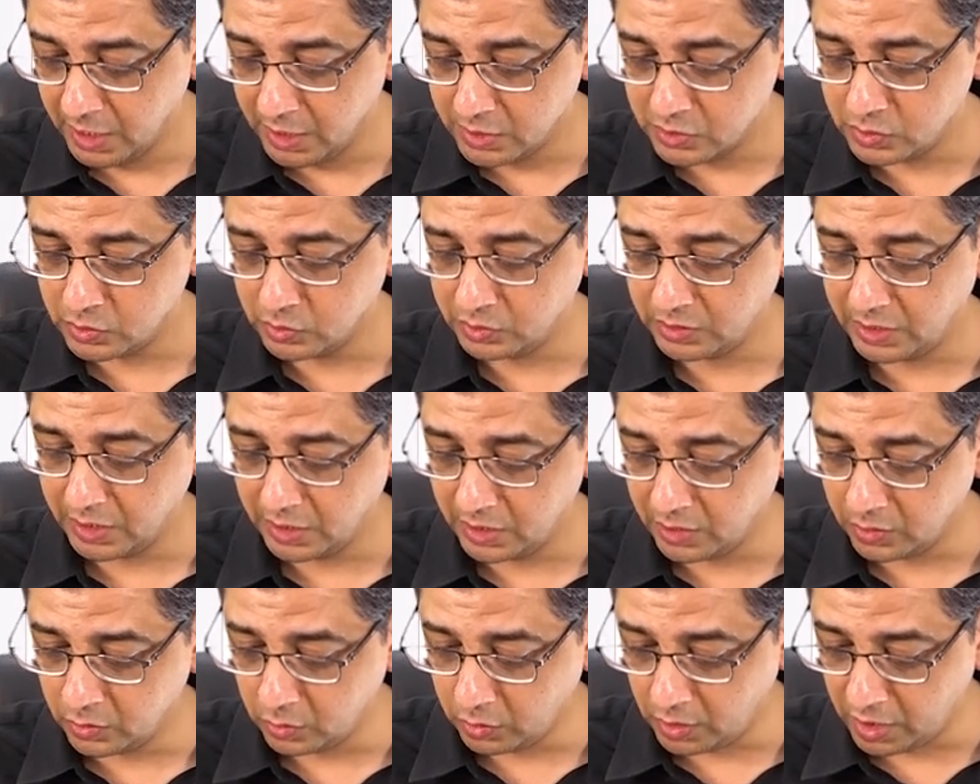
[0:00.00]
So
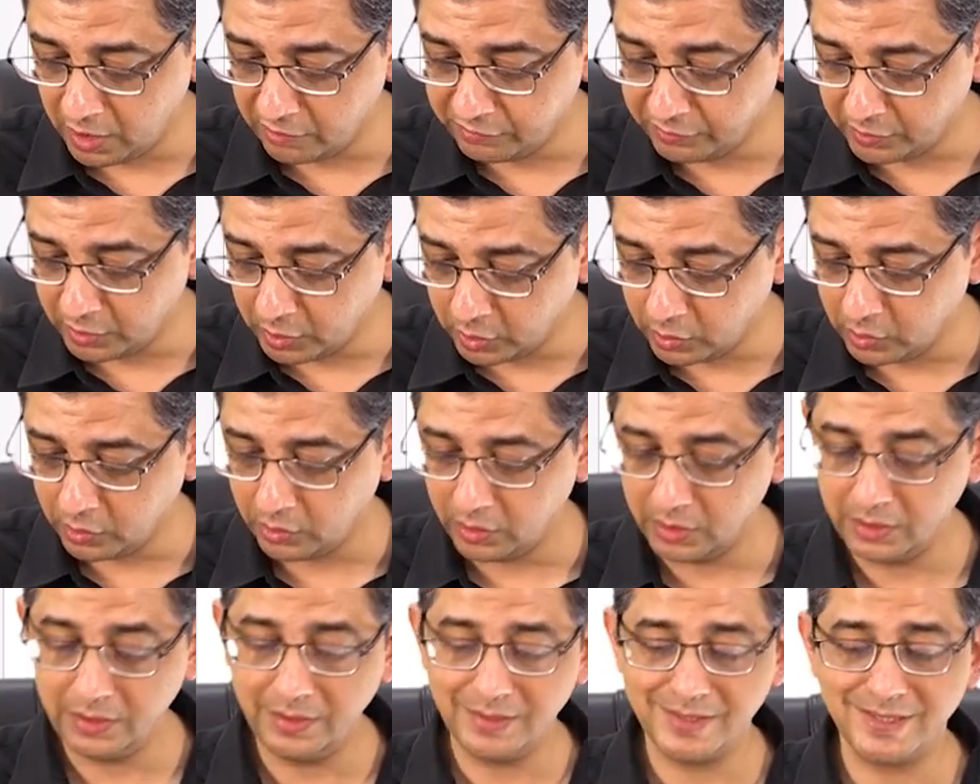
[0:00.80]
there are, after
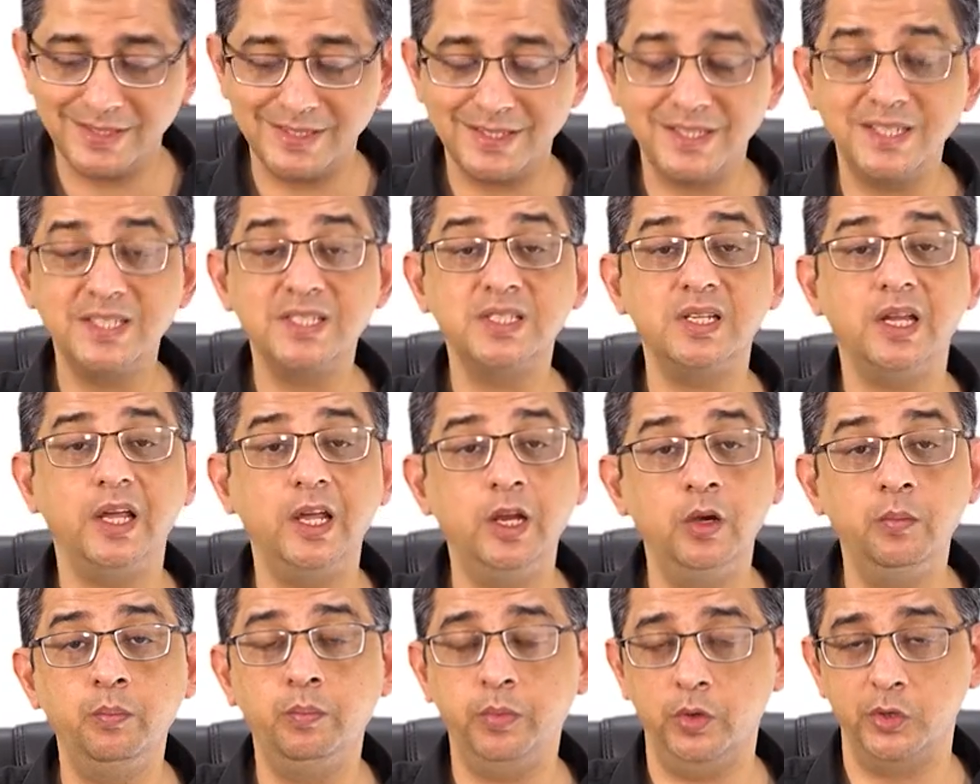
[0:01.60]
all, 6
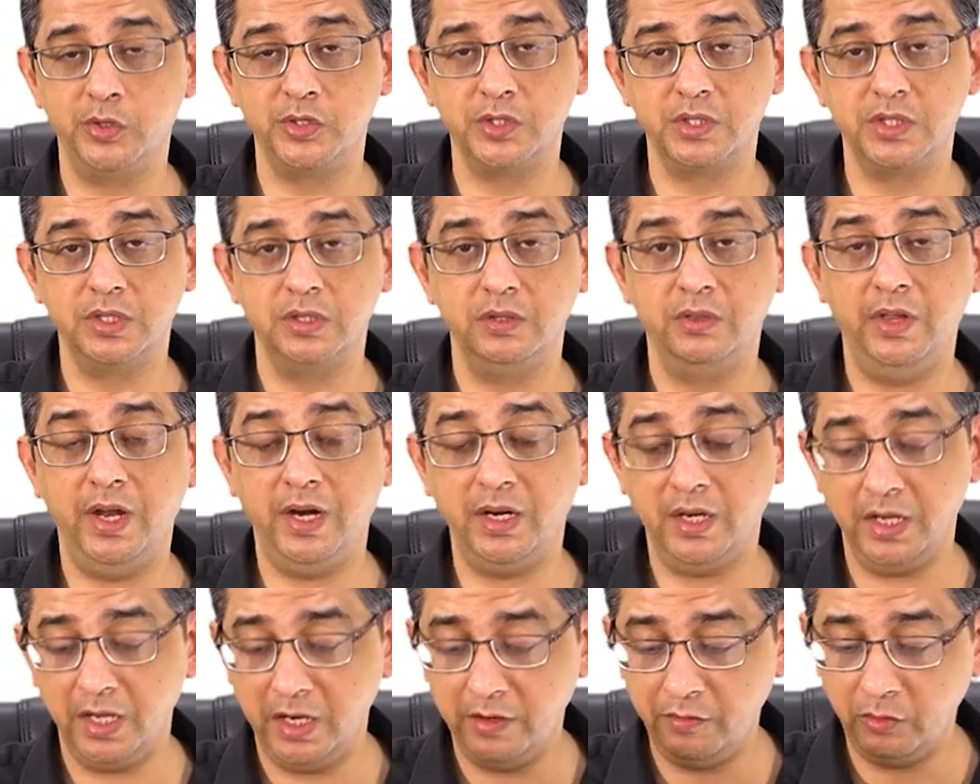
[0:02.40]
inputs
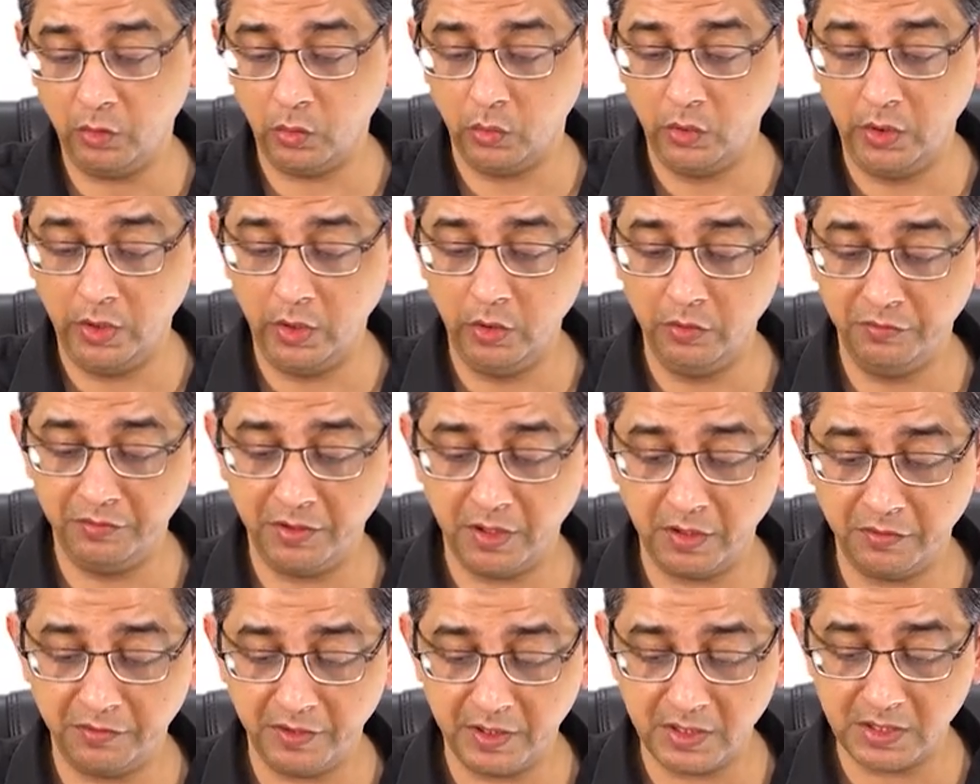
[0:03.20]
that I have told you
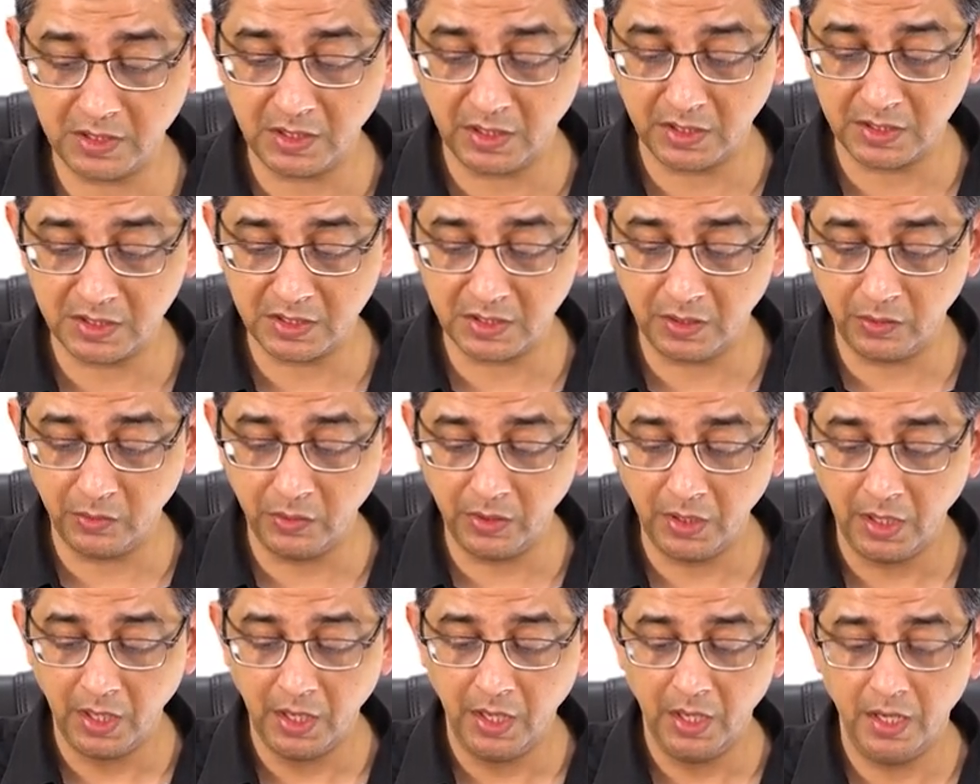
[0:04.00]
for first heart
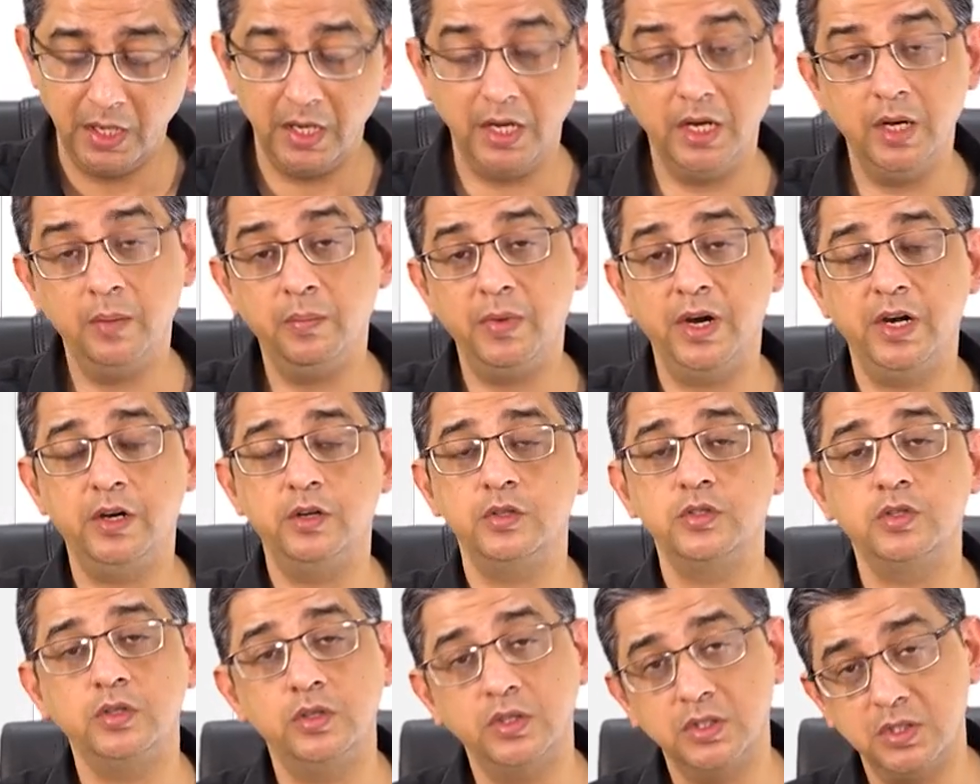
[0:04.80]
sound in a
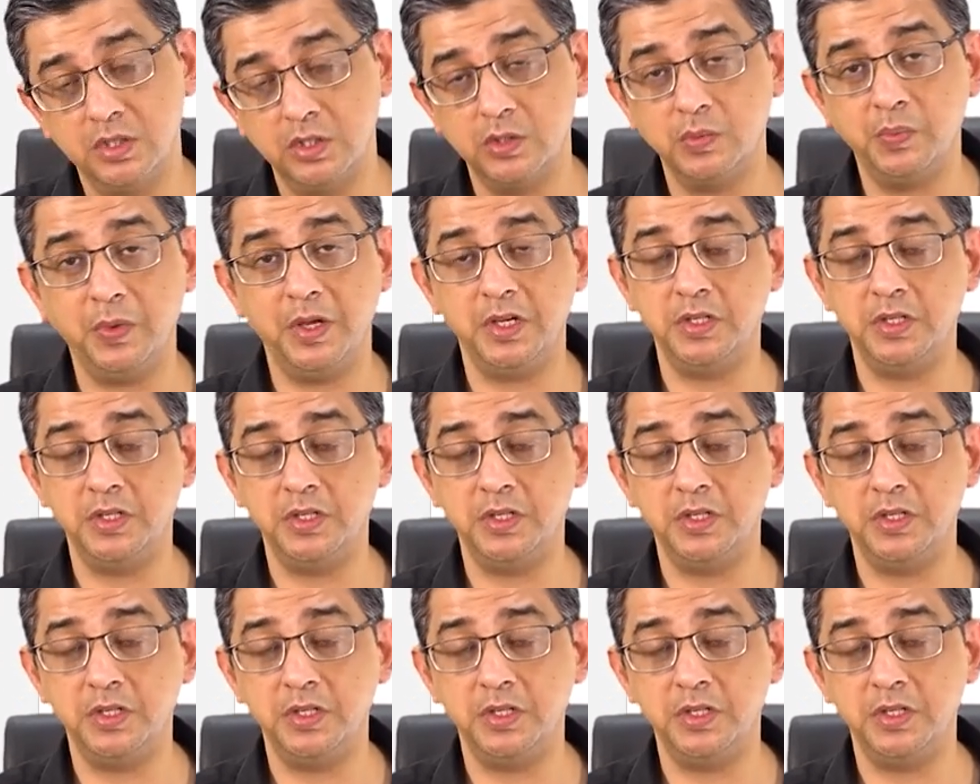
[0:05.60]
mitral stenosis